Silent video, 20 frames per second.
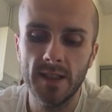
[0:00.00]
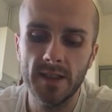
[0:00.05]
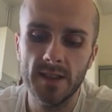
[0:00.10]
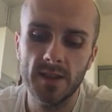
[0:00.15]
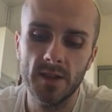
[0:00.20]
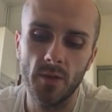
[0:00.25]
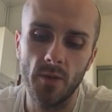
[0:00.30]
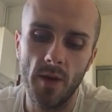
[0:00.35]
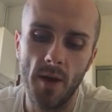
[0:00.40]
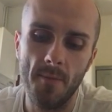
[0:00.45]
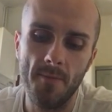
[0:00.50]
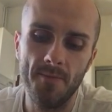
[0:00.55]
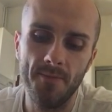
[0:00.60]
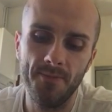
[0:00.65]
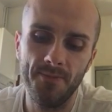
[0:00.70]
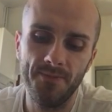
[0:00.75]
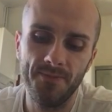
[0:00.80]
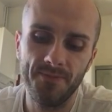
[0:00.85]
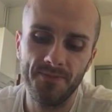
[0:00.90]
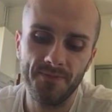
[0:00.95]
So
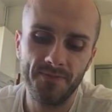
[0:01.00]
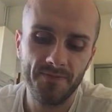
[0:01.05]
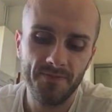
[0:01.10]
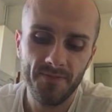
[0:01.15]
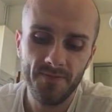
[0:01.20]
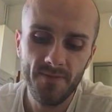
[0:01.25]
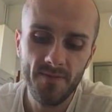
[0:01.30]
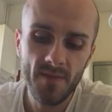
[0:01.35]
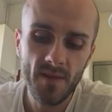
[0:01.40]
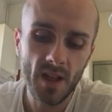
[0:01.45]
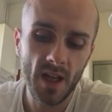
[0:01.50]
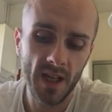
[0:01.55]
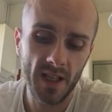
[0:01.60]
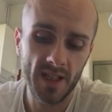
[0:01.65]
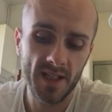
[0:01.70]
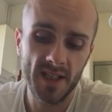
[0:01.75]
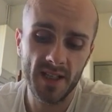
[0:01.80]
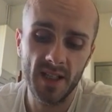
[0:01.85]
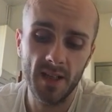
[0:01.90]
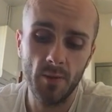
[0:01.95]
I
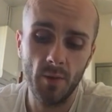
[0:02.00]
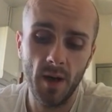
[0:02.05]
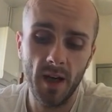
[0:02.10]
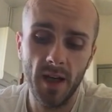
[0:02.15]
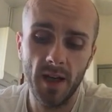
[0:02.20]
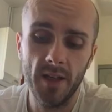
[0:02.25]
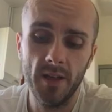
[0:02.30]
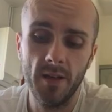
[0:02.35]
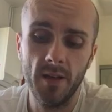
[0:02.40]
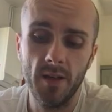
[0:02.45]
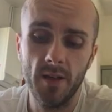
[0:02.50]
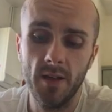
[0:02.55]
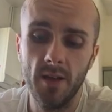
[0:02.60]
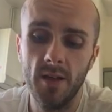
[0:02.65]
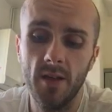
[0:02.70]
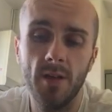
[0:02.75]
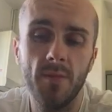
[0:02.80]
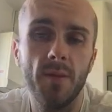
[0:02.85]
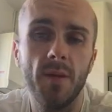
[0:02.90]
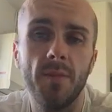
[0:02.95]
can see why
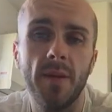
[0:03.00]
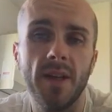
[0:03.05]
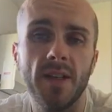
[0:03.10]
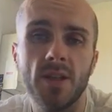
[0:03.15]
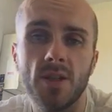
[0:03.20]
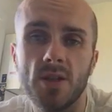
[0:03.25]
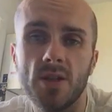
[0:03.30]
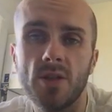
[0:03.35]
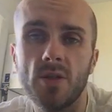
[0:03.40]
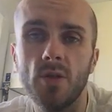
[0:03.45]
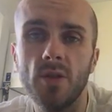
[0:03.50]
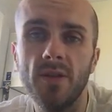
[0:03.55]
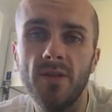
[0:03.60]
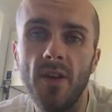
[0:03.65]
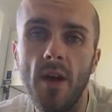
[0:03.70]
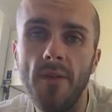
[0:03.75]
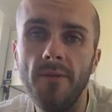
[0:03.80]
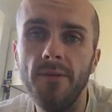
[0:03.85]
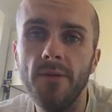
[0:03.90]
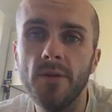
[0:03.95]
you'd be better just going to
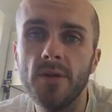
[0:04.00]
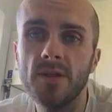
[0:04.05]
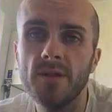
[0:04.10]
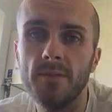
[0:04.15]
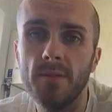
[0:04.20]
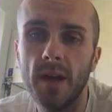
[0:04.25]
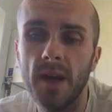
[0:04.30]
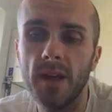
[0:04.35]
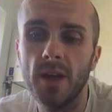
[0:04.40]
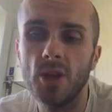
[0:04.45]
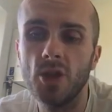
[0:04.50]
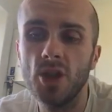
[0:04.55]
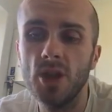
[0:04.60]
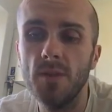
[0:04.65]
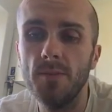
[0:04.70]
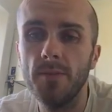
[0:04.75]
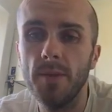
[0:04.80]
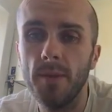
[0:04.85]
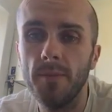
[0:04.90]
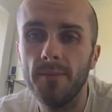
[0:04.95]
farm foods and buying a
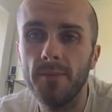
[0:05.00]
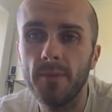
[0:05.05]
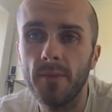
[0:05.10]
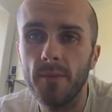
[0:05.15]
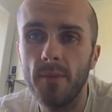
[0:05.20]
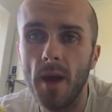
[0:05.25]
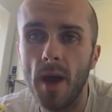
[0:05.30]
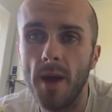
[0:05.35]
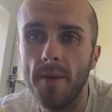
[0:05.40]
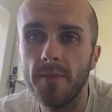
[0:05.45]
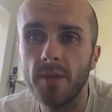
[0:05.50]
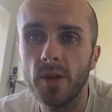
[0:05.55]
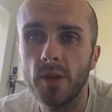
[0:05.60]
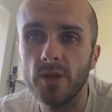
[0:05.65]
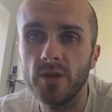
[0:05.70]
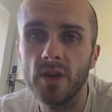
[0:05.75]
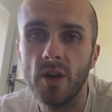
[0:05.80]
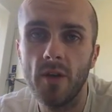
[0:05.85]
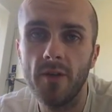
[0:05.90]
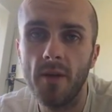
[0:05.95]
cheap, you know,
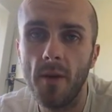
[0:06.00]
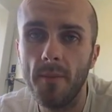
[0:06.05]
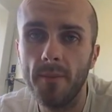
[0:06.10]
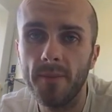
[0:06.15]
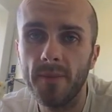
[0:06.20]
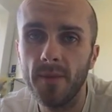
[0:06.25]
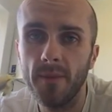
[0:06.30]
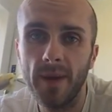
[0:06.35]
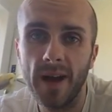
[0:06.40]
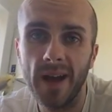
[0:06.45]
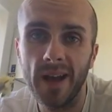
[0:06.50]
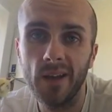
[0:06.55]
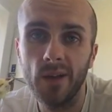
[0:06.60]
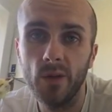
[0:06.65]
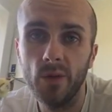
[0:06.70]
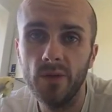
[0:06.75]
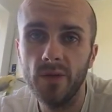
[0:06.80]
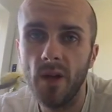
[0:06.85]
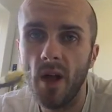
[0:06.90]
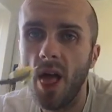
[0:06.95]
sort of pan
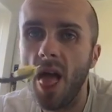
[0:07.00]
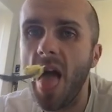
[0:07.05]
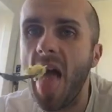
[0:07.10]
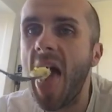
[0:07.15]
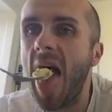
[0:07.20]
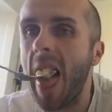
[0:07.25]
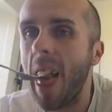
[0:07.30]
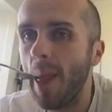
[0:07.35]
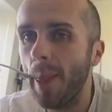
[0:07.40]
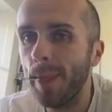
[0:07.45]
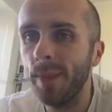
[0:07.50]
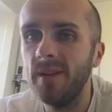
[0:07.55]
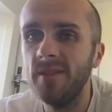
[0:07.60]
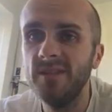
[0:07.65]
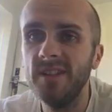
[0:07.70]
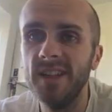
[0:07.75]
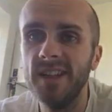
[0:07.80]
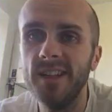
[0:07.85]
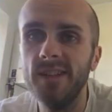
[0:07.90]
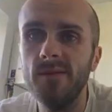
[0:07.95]
loaf,
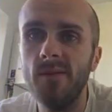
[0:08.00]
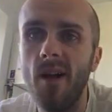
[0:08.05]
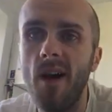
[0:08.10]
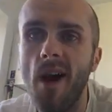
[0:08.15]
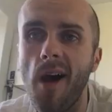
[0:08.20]
really,